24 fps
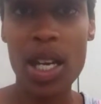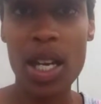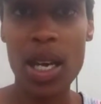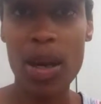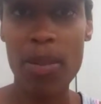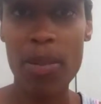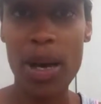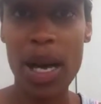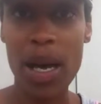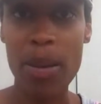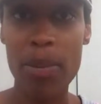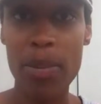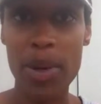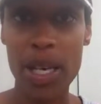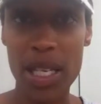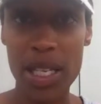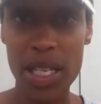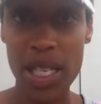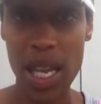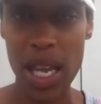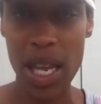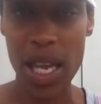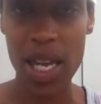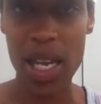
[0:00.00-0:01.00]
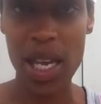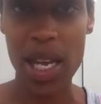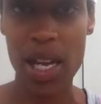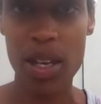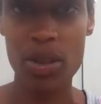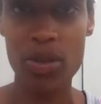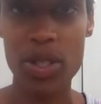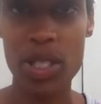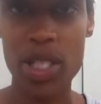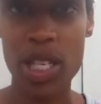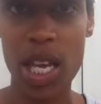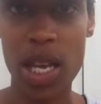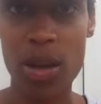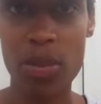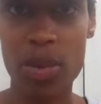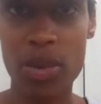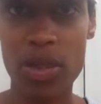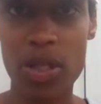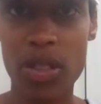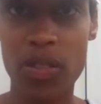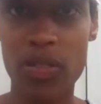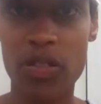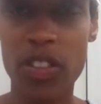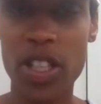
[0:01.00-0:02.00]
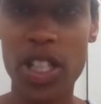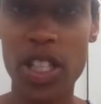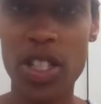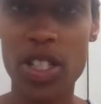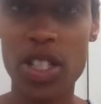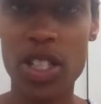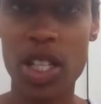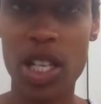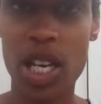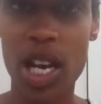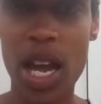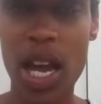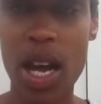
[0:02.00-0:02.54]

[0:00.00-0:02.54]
and by Monday I was able to function.